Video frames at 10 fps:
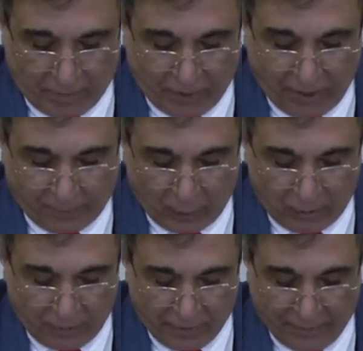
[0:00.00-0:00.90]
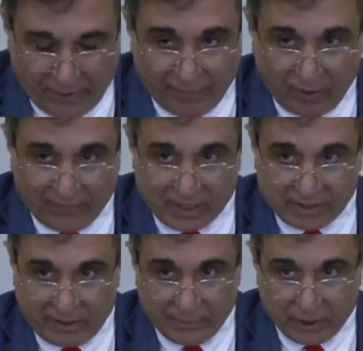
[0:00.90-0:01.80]
People, the people of the
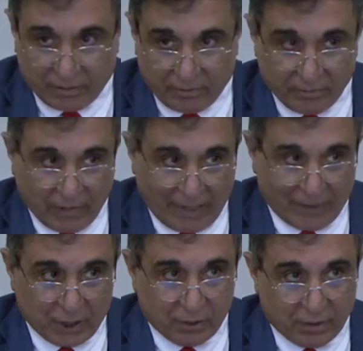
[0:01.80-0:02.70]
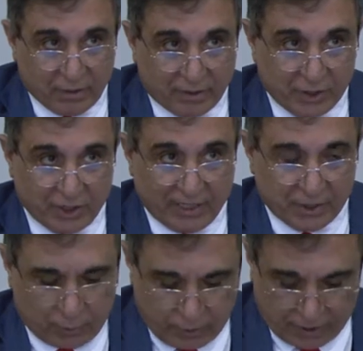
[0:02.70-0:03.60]
scripture, I mean Christian
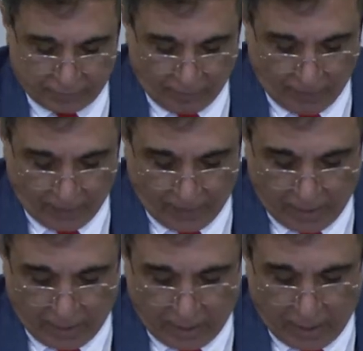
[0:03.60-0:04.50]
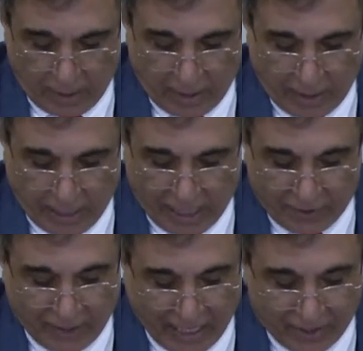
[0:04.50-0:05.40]
and Jews,
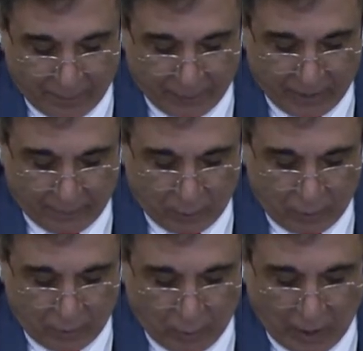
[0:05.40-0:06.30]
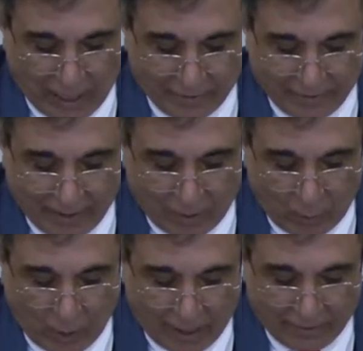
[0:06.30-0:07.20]
and the other people who are,
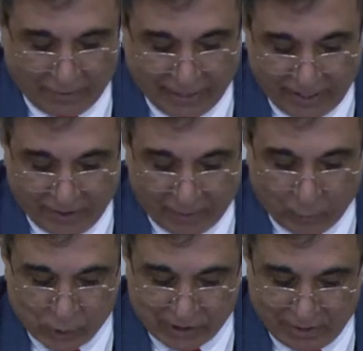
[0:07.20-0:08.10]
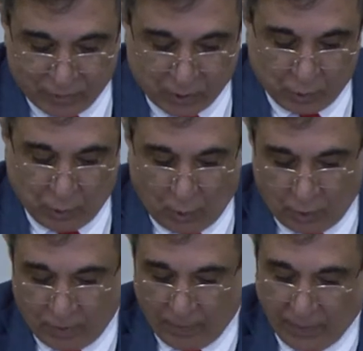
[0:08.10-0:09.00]
who are neither Muslims
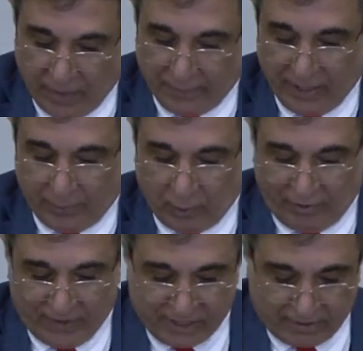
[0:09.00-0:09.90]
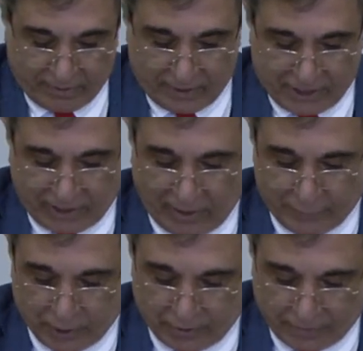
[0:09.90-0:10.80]
nor the people of the
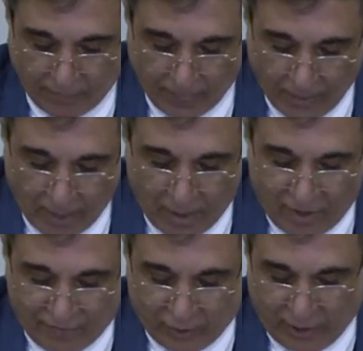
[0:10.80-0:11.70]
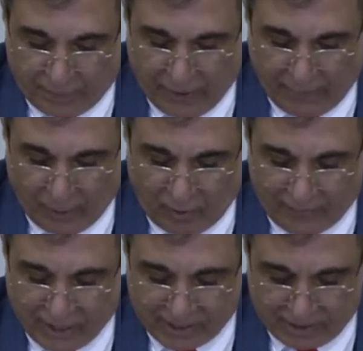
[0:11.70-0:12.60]
scriptures. For the people of the